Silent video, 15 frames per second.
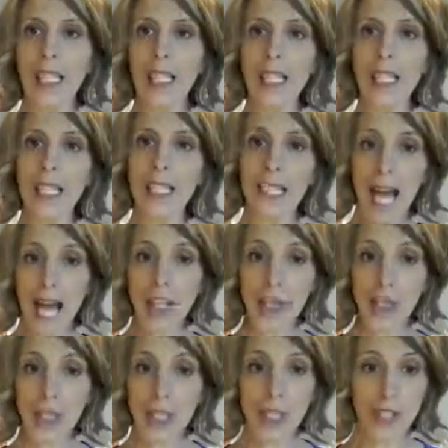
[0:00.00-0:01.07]
is
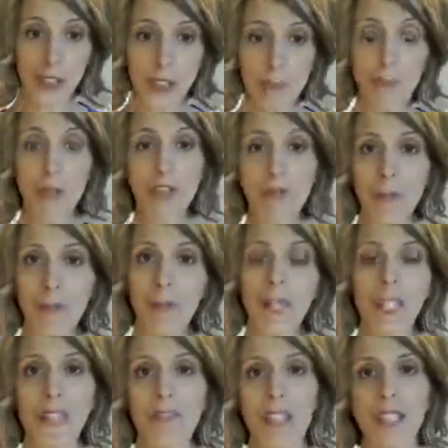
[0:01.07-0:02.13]
actually, so the movement
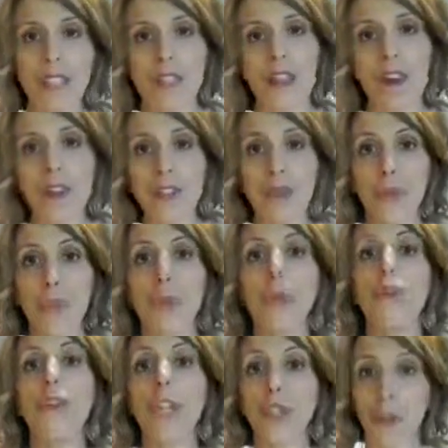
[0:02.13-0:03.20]
piece of this is also
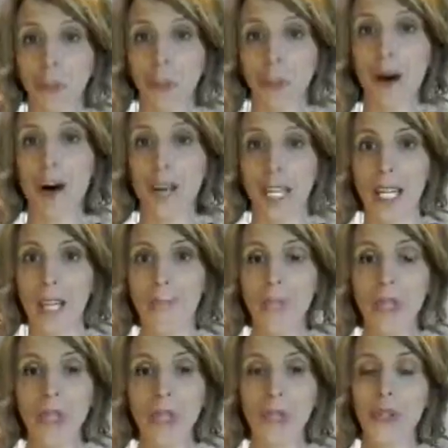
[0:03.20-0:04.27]
moving your body.
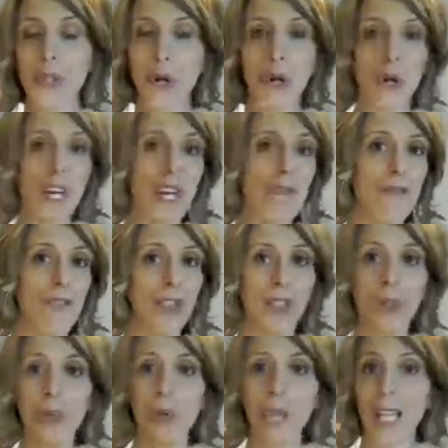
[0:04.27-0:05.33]
So if
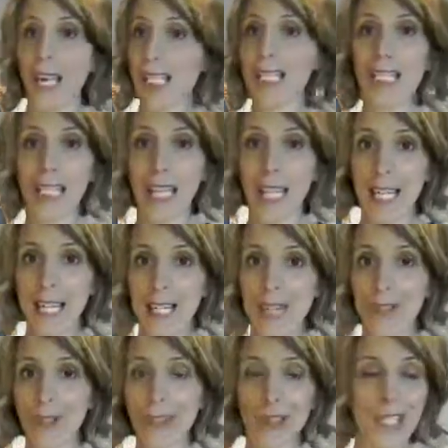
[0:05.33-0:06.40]
you like to dance,
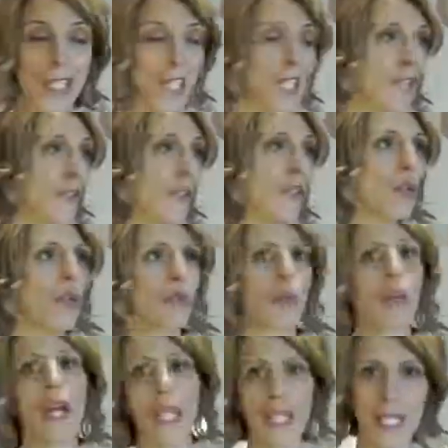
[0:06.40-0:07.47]
if you're a dancer,
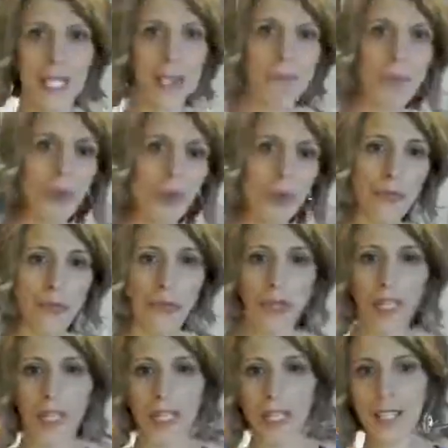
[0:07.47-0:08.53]
great, move
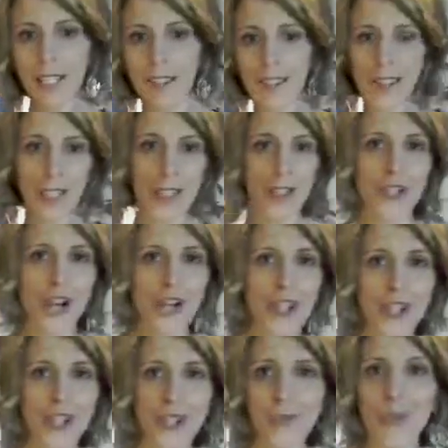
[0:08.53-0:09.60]
in
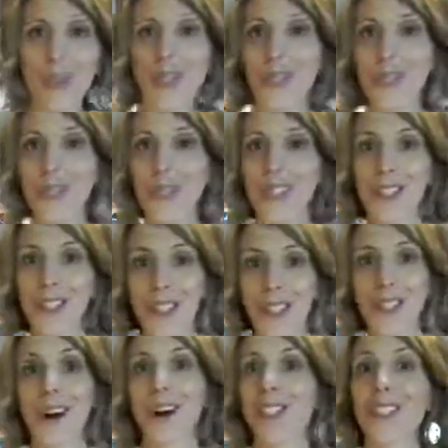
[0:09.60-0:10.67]
conjunction with the
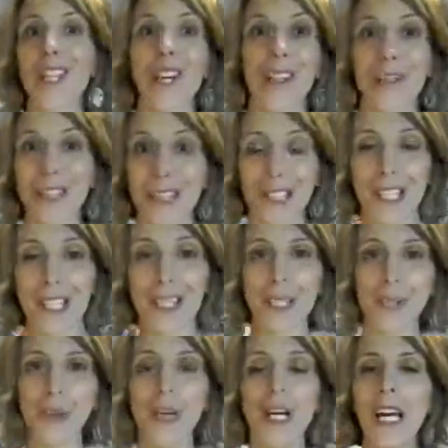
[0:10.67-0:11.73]
songs that you're listening
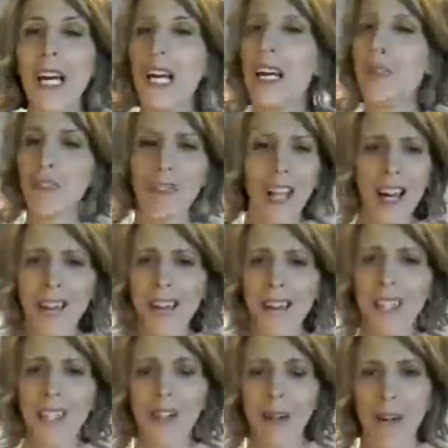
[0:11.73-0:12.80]
to. If you're not,
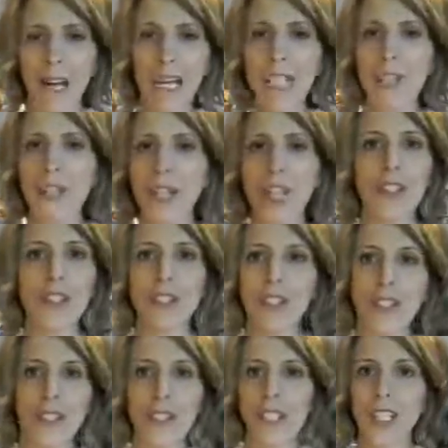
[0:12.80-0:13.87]
that's all right. You can
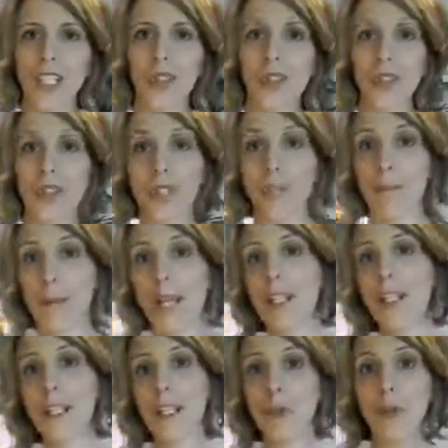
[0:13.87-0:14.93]
just, do some
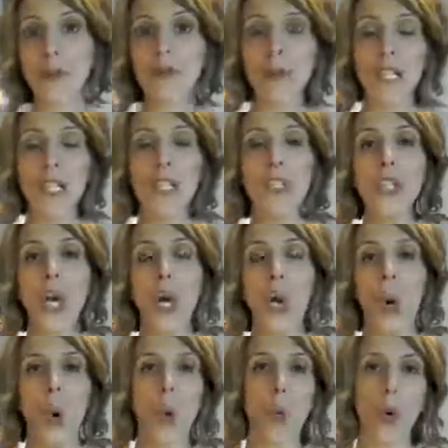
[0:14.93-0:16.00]
basic movements
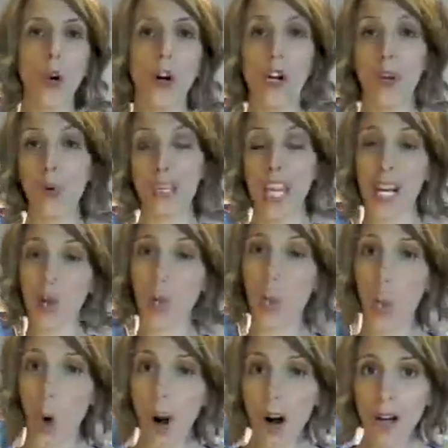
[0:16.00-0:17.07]
or go take a
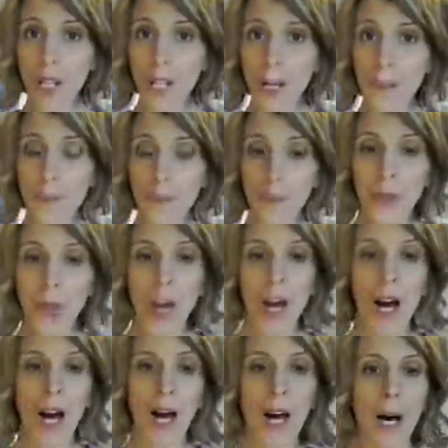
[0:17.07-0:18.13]
walk.
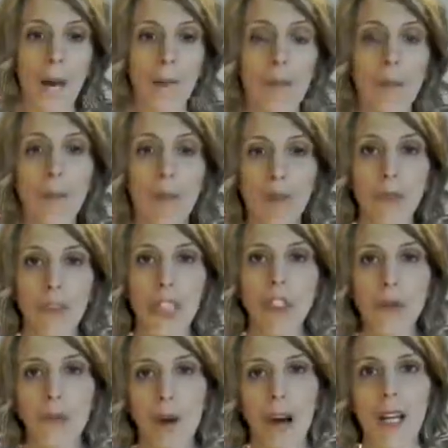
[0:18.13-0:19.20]
Moving
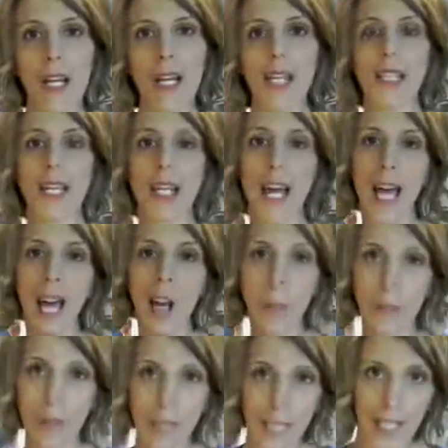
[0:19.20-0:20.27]
your body is going to
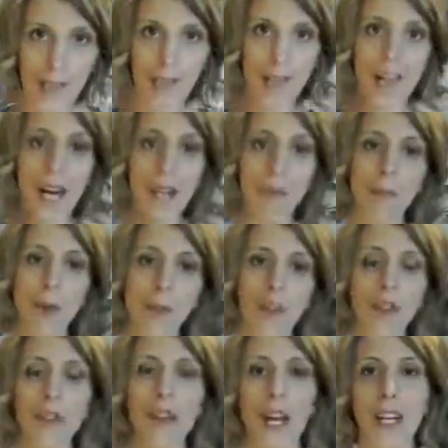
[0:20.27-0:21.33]
help give that
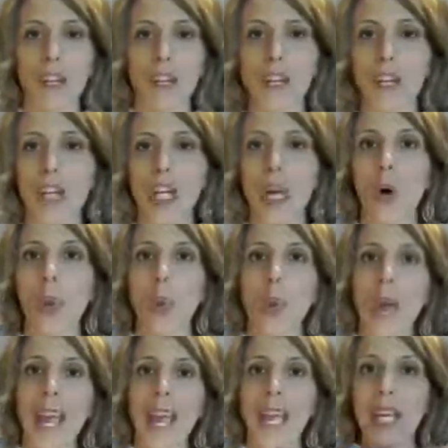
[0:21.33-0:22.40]
emotional energy a
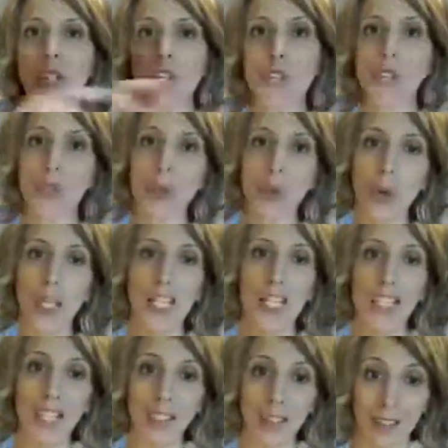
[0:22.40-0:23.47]
way to
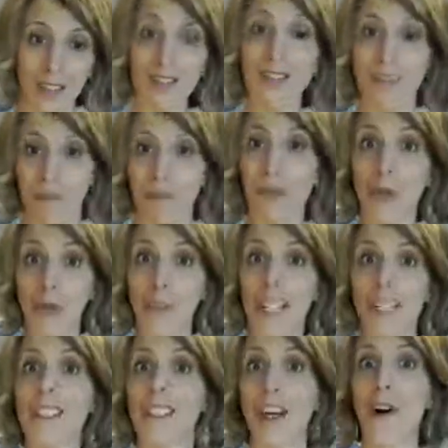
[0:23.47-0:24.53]
move
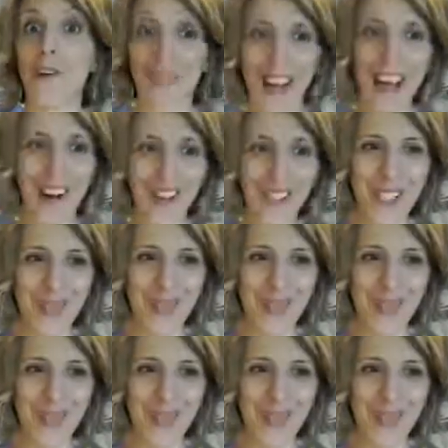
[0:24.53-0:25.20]
itself out.